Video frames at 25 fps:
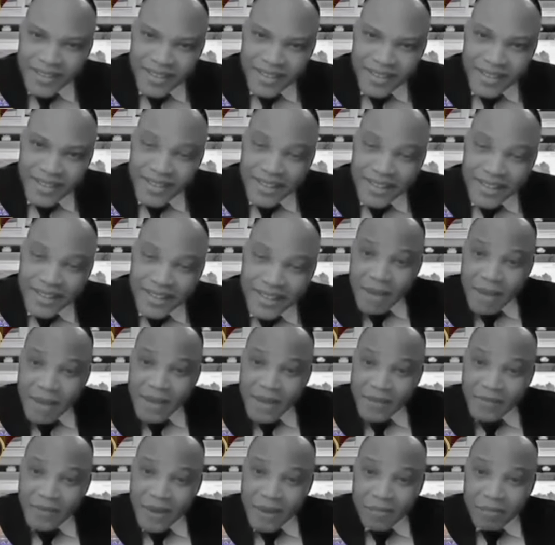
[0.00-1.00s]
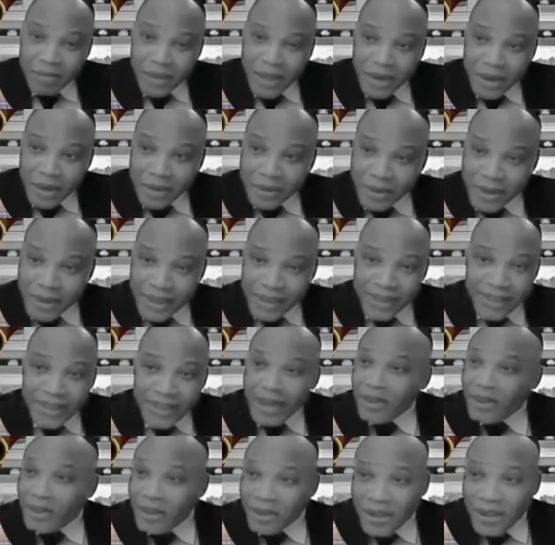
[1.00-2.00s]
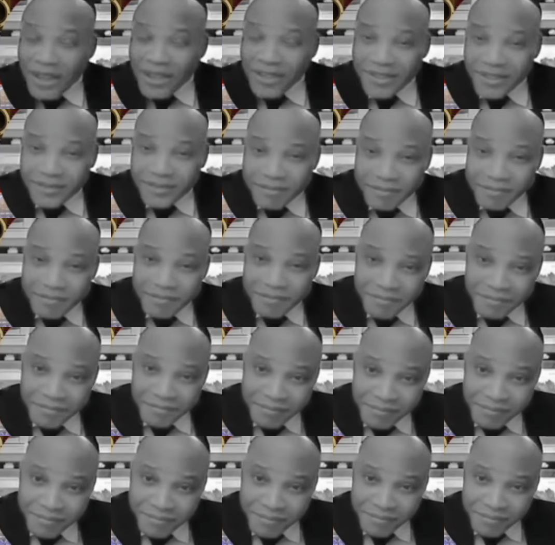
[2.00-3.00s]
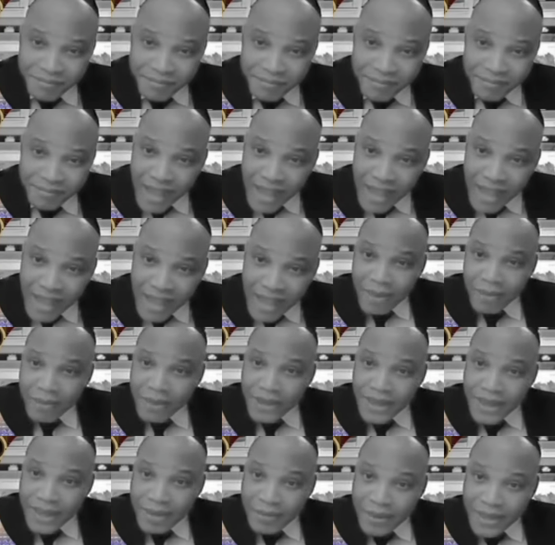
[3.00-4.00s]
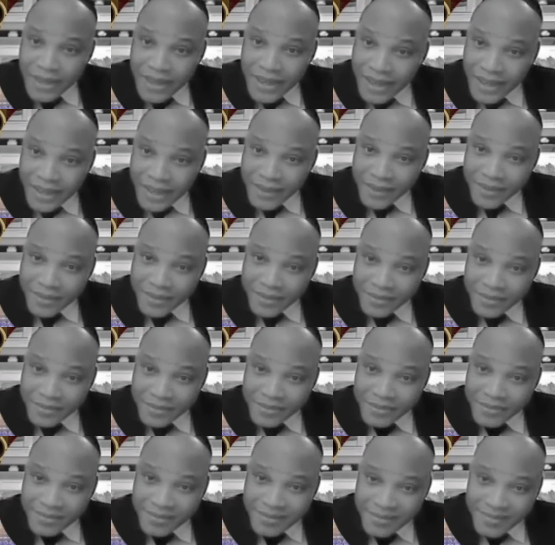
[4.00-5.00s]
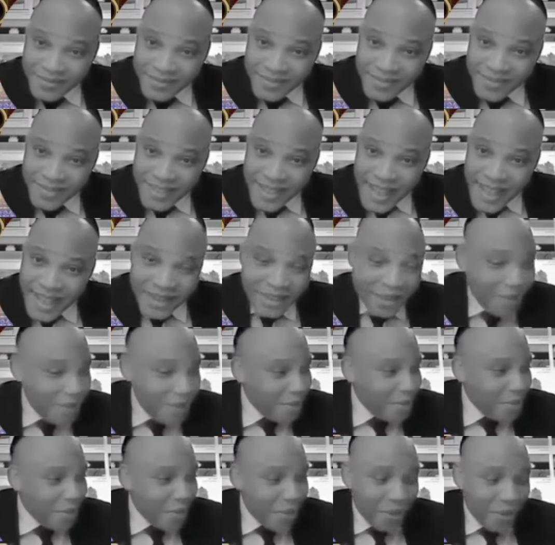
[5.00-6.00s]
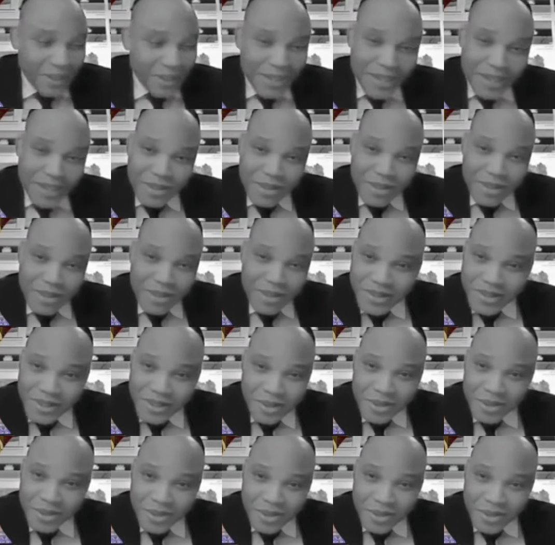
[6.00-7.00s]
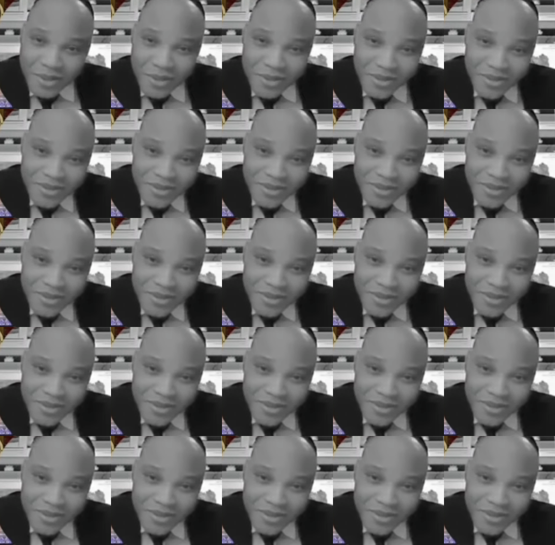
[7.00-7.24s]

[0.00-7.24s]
They don't have a different breed altogether. They don't know that. I am Nnamdi Kanu. I don't do all this nonsense you do.